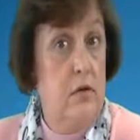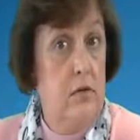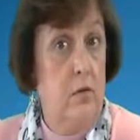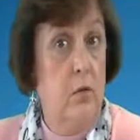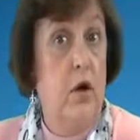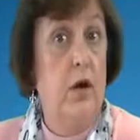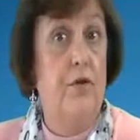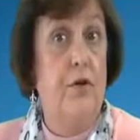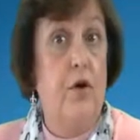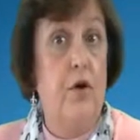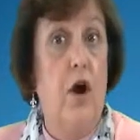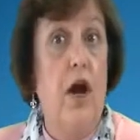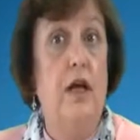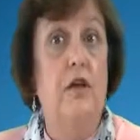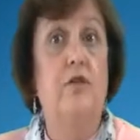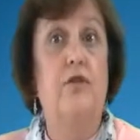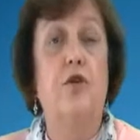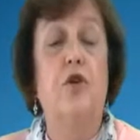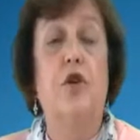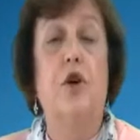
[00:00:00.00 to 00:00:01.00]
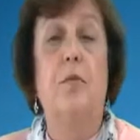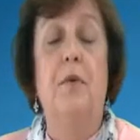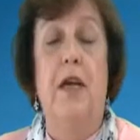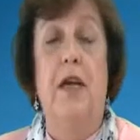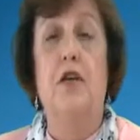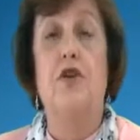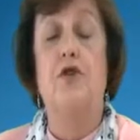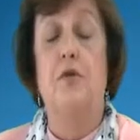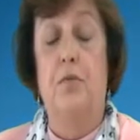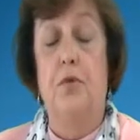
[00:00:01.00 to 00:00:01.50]
one of the grounds for
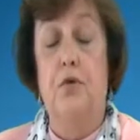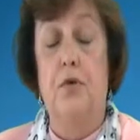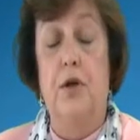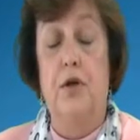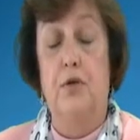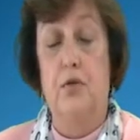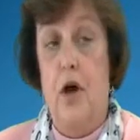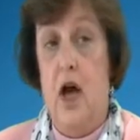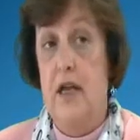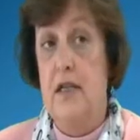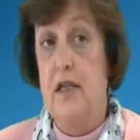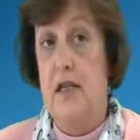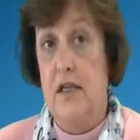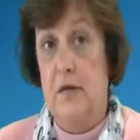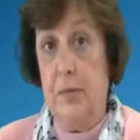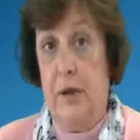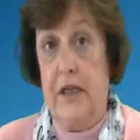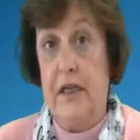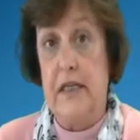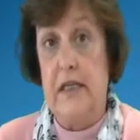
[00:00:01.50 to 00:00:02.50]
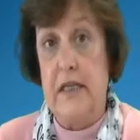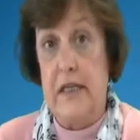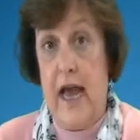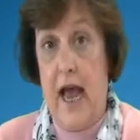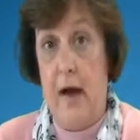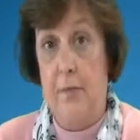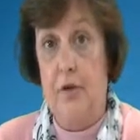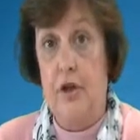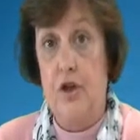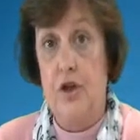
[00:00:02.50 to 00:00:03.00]
termination of parental rights has been
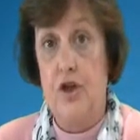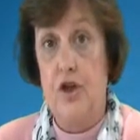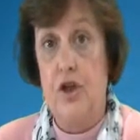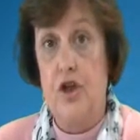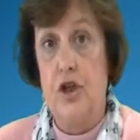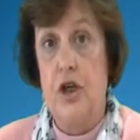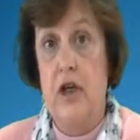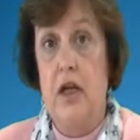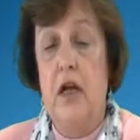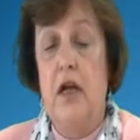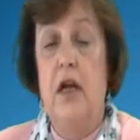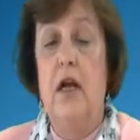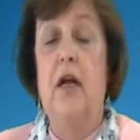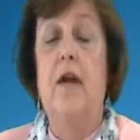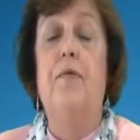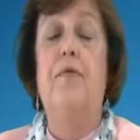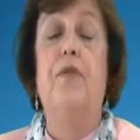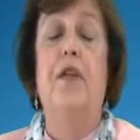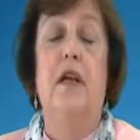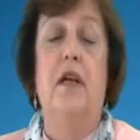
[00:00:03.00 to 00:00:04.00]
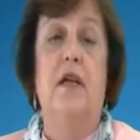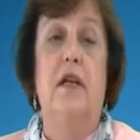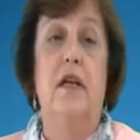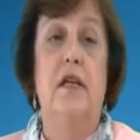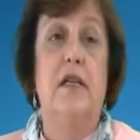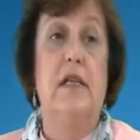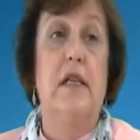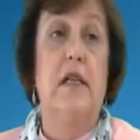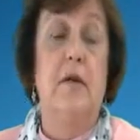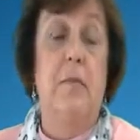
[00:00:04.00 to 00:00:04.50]
established, that it
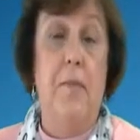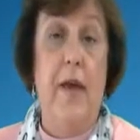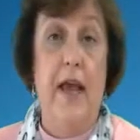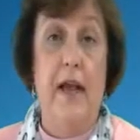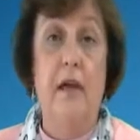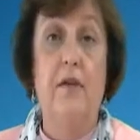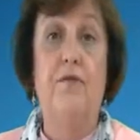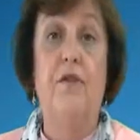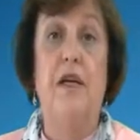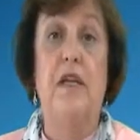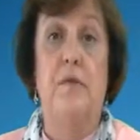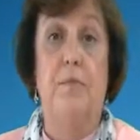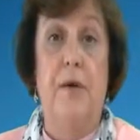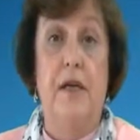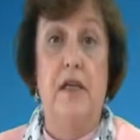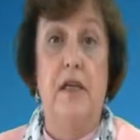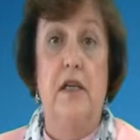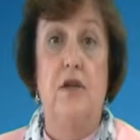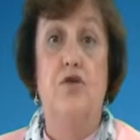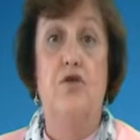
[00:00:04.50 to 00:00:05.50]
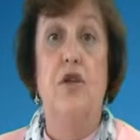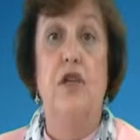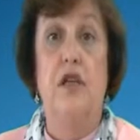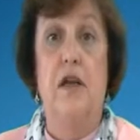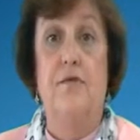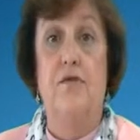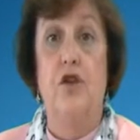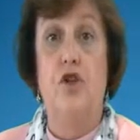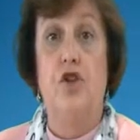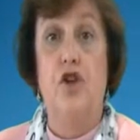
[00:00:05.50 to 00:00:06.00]
is in the manifest best interest
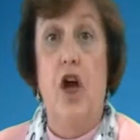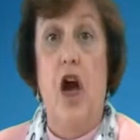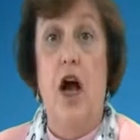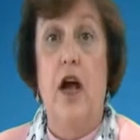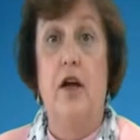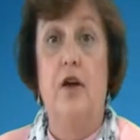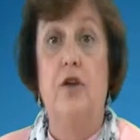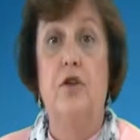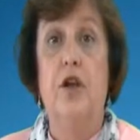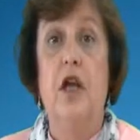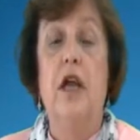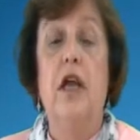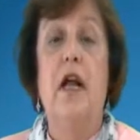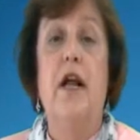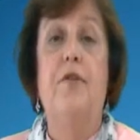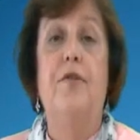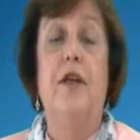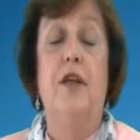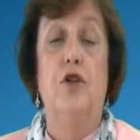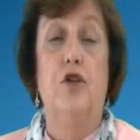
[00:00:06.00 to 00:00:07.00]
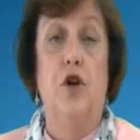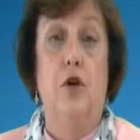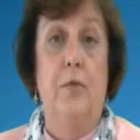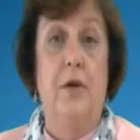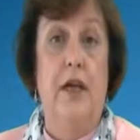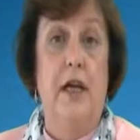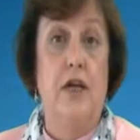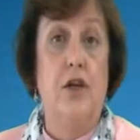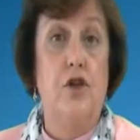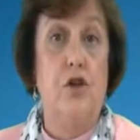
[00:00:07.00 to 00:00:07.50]
of the child that
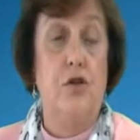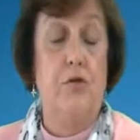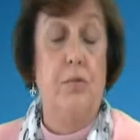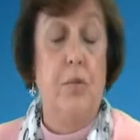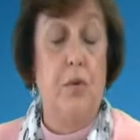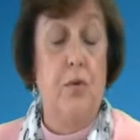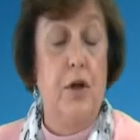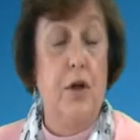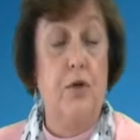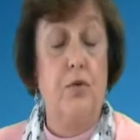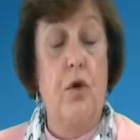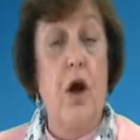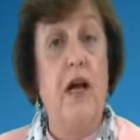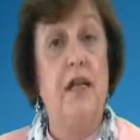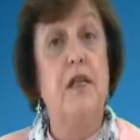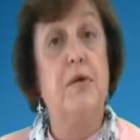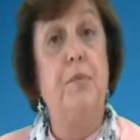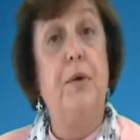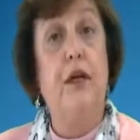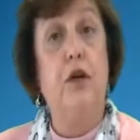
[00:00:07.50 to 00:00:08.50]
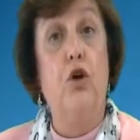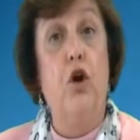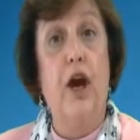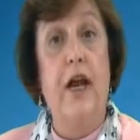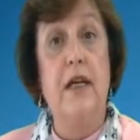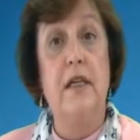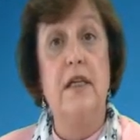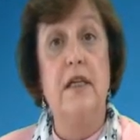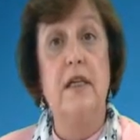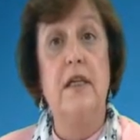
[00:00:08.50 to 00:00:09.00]
termination of parental rights be
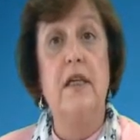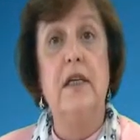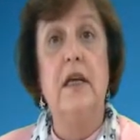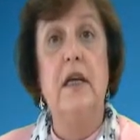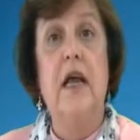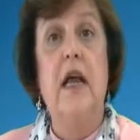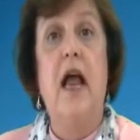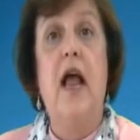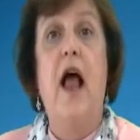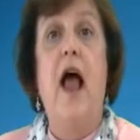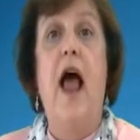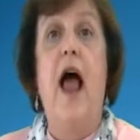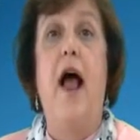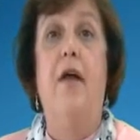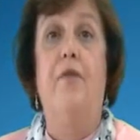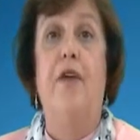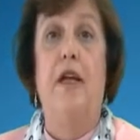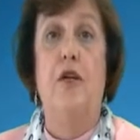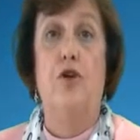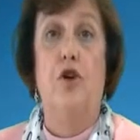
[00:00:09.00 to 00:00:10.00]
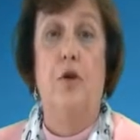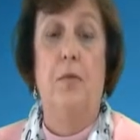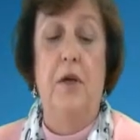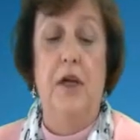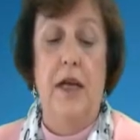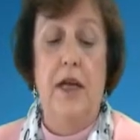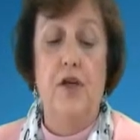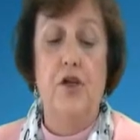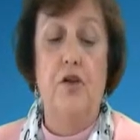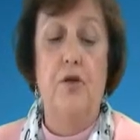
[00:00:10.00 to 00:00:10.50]
granted, and that
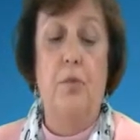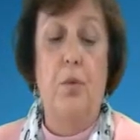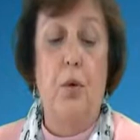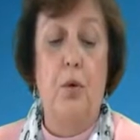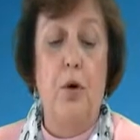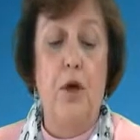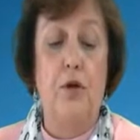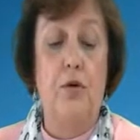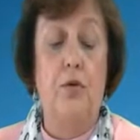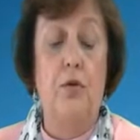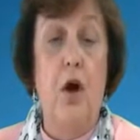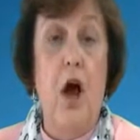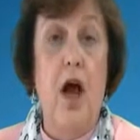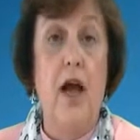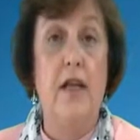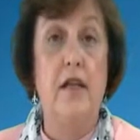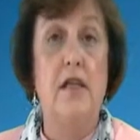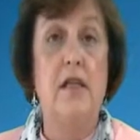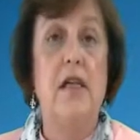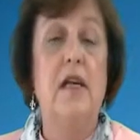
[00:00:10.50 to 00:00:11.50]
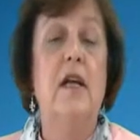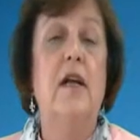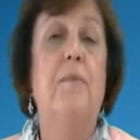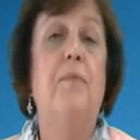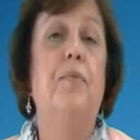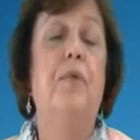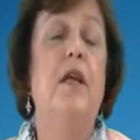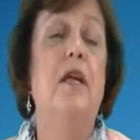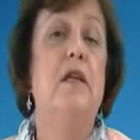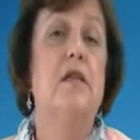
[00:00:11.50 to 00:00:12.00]
termination of parental rights
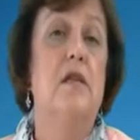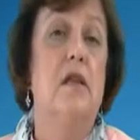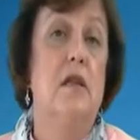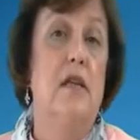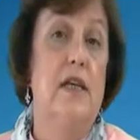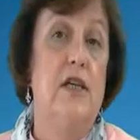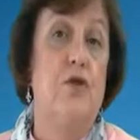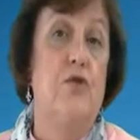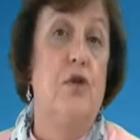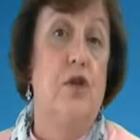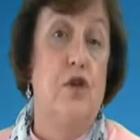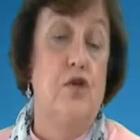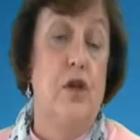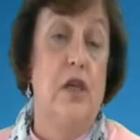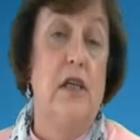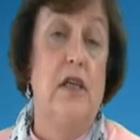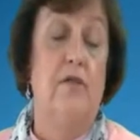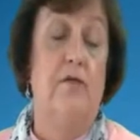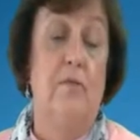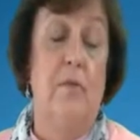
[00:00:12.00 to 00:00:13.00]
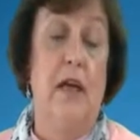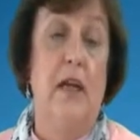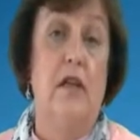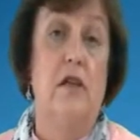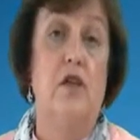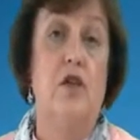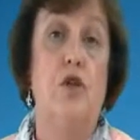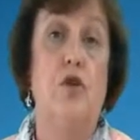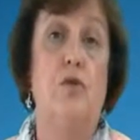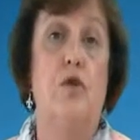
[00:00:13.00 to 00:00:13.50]
is the least restrictive
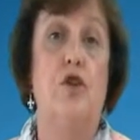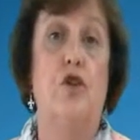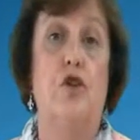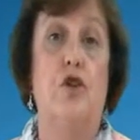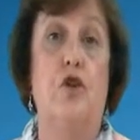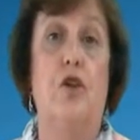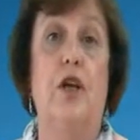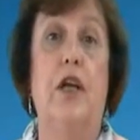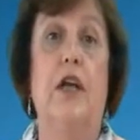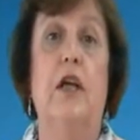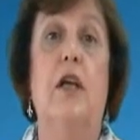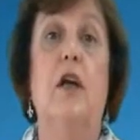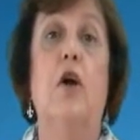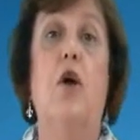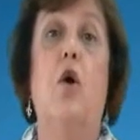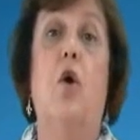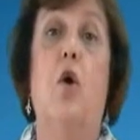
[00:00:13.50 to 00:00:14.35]
means to ensuring